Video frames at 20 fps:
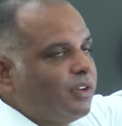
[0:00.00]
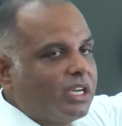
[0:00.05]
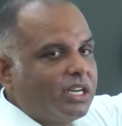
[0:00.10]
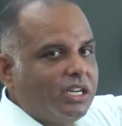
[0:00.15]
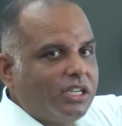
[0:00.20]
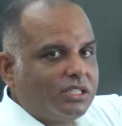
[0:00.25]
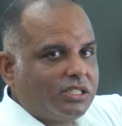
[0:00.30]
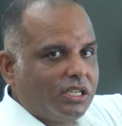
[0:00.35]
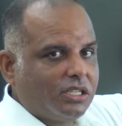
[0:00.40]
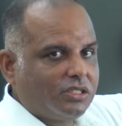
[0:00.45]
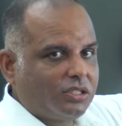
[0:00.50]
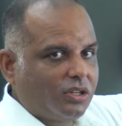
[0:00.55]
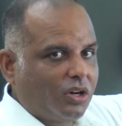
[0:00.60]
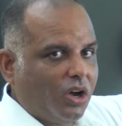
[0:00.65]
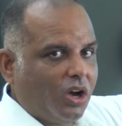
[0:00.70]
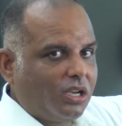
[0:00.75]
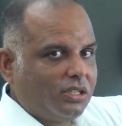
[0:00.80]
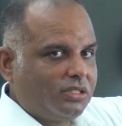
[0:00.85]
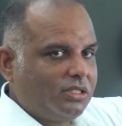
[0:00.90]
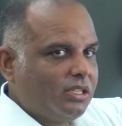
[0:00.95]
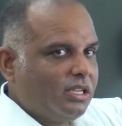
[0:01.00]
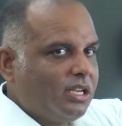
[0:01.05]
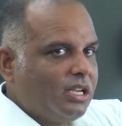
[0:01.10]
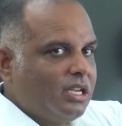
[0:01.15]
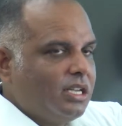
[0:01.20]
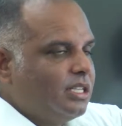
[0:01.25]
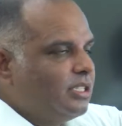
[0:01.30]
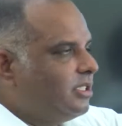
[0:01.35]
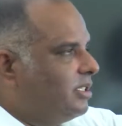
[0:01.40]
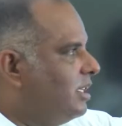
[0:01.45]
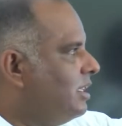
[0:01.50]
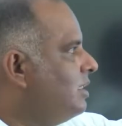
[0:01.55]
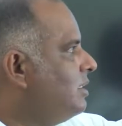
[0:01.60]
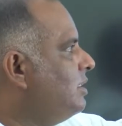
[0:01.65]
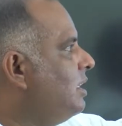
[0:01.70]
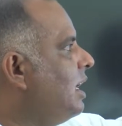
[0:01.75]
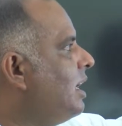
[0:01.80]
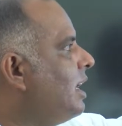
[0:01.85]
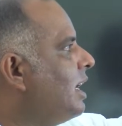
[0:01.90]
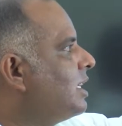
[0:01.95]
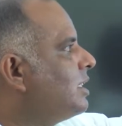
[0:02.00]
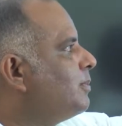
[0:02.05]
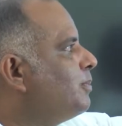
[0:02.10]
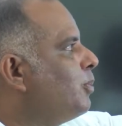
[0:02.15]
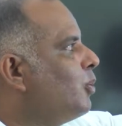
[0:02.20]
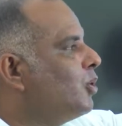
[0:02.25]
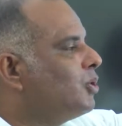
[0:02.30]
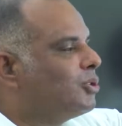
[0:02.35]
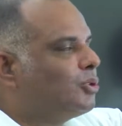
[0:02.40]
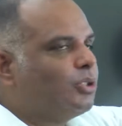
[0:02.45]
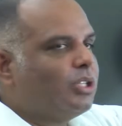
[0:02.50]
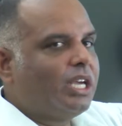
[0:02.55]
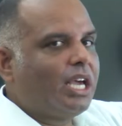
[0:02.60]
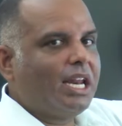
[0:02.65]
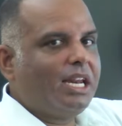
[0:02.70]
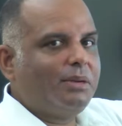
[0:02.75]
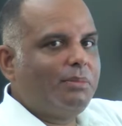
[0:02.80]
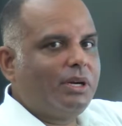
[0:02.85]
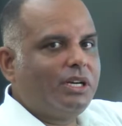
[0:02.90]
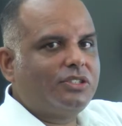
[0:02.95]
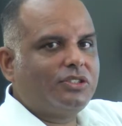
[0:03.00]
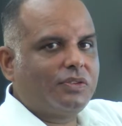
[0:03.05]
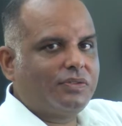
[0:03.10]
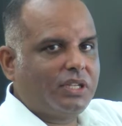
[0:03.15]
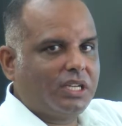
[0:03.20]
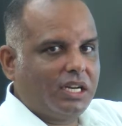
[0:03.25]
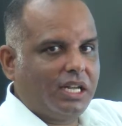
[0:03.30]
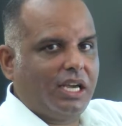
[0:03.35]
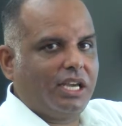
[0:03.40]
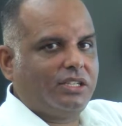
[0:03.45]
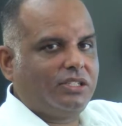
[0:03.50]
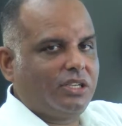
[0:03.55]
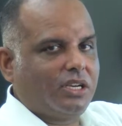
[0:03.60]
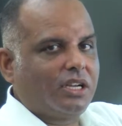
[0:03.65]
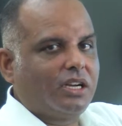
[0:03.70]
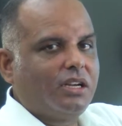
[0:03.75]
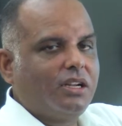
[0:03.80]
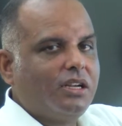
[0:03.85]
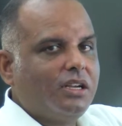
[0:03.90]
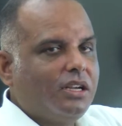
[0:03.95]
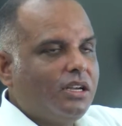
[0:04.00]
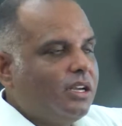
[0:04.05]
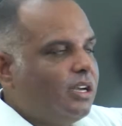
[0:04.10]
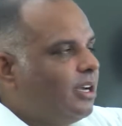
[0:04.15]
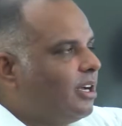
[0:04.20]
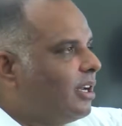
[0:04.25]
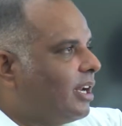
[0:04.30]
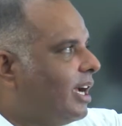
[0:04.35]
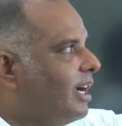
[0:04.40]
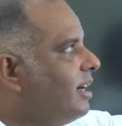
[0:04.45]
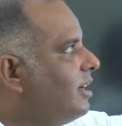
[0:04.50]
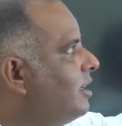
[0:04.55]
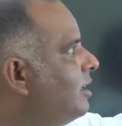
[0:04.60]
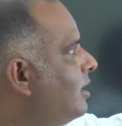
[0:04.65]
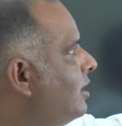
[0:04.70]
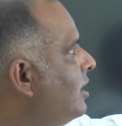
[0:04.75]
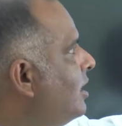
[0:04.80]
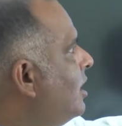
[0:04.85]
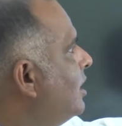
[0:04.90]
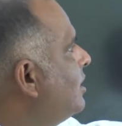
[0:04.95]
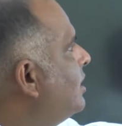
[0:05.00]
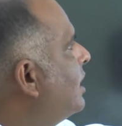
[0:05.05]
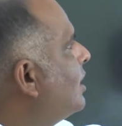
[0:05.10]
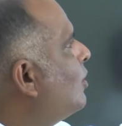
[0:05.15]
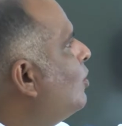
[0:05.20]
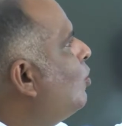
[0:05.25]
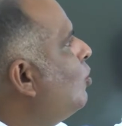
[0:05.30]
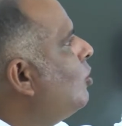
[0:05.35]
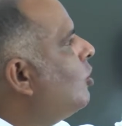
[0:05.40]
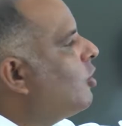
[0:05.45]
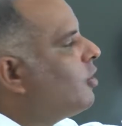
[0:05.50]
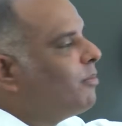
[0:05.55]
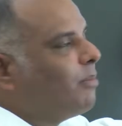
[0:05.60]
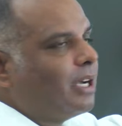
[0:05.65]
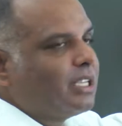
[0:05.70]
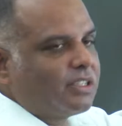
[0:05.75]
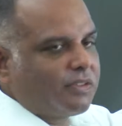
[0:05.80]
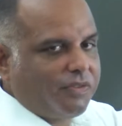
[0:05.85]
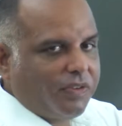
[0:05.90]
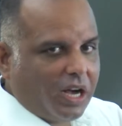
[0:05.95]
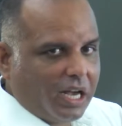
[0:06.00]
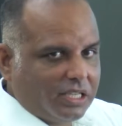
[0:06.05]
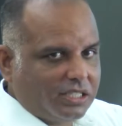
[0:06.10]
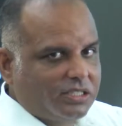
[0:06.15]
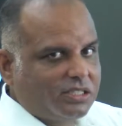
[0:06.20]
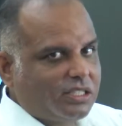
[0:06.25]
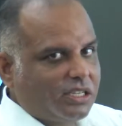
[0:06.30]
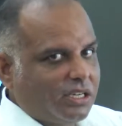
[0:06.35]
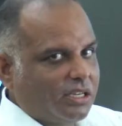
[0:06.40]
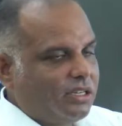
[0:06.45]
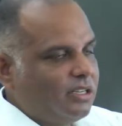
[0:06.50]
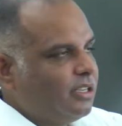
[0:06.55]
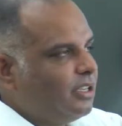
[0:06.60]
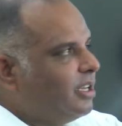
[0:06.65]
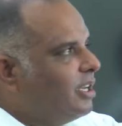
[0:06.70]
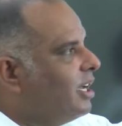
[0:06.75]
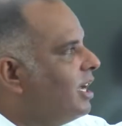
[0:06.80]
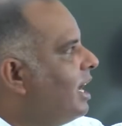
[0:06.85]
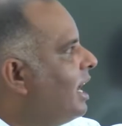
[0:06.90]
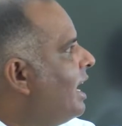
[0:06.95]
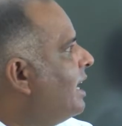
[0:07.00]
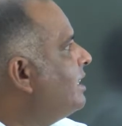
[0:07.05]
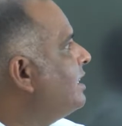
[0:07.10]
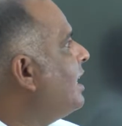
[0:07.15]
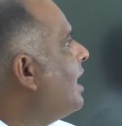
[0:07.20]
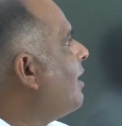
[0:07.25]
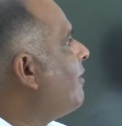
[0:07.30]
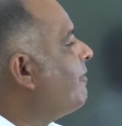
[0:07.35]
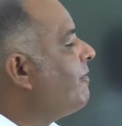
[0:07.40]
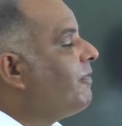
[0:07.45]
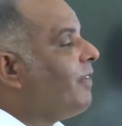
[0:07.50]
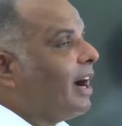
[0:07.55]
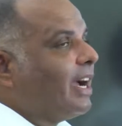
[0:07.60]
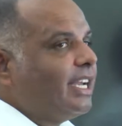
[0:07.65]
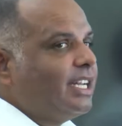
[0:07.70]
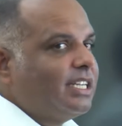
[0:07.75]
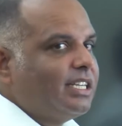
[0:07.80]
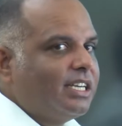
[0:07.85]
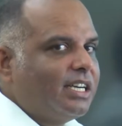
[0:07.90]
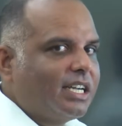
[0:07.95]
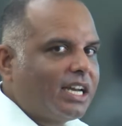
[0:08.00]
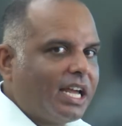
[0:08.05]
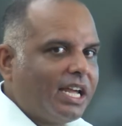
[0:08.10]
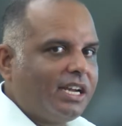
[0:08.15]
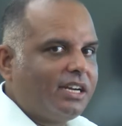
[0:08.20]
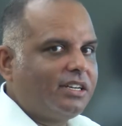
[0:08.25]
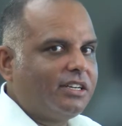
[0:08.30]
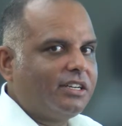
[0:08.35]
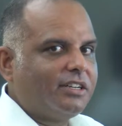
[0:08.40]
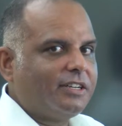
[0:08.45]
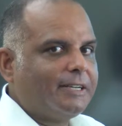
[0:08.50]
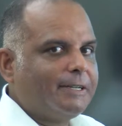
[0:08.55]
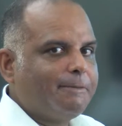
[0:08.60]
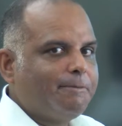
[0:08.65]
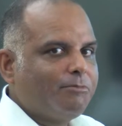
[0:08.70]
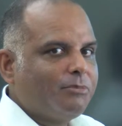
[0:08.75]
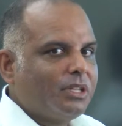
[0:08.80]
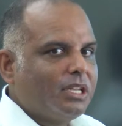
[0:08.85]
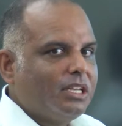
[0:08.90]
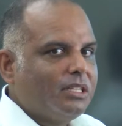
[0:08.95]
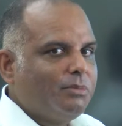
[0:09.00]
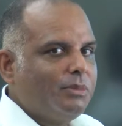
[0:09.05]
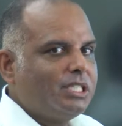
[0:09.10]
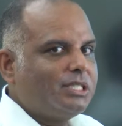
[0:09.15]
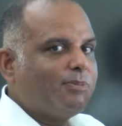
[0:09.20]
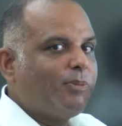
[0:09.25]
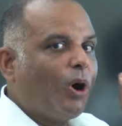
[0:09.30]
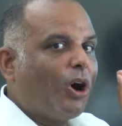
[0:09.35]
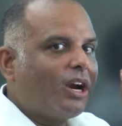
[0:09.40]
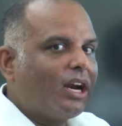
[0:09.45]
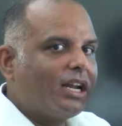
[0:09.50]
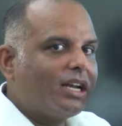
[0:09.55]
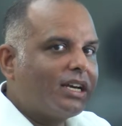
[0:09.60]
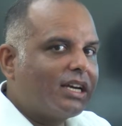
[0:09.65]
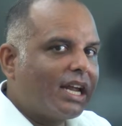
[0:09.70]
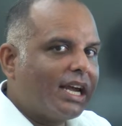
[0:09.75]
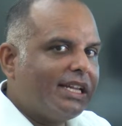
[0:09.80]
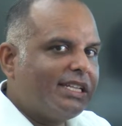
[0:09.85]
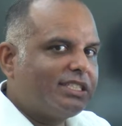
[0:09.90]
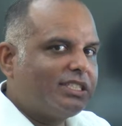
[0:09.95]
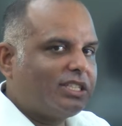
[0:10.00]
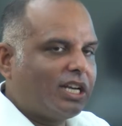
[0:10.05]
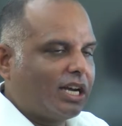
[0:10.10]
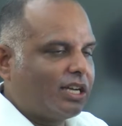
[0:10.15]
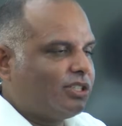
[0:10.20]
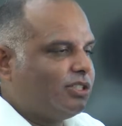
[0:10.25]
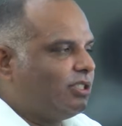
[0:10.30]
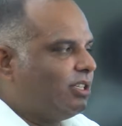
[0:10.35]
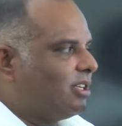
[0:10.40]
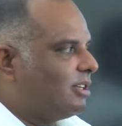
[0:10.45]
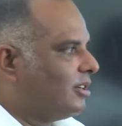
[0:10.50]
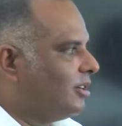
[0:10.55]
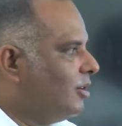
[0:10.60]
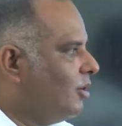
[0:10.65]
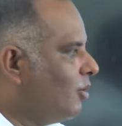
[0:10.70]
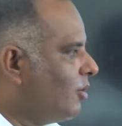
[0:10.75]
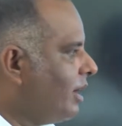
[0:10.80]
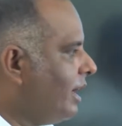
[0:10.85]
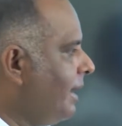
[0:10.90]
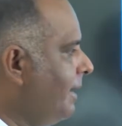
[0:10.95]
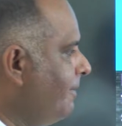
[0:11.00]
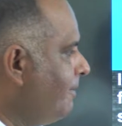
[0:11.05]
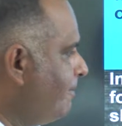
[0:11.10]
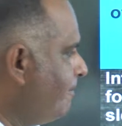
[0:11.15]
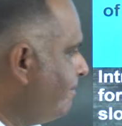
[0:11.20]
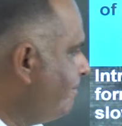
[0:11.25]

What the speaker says: igneous rocks, since they are exposed to the elements of the nature, right, they cool down much faster and they are fine grained, means smaller grain structure, okay.